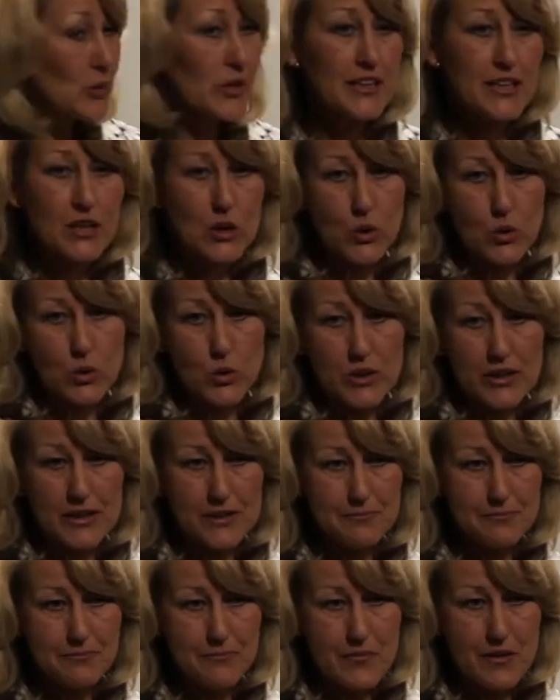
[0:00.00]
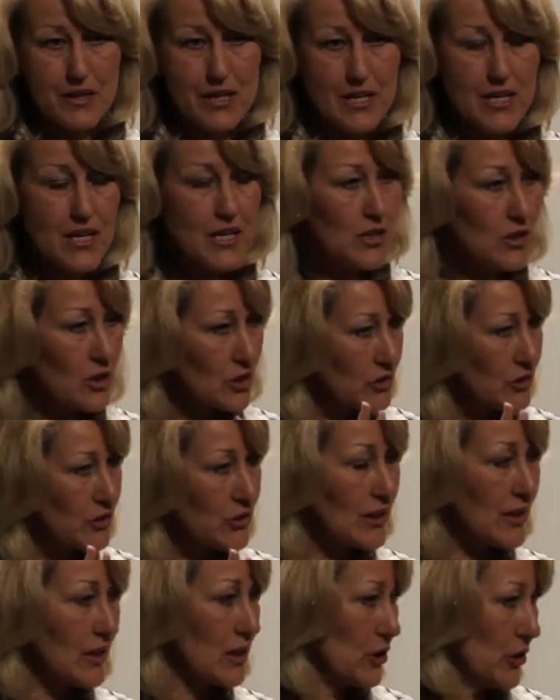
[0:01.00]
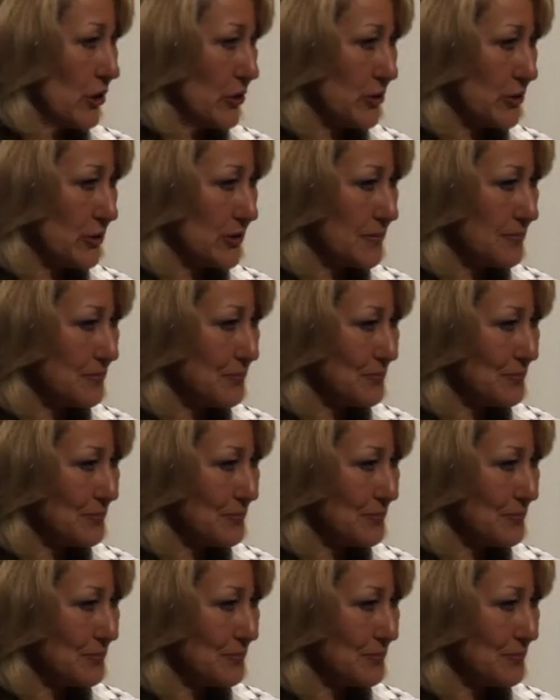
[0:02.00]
in the corner, got two little girls.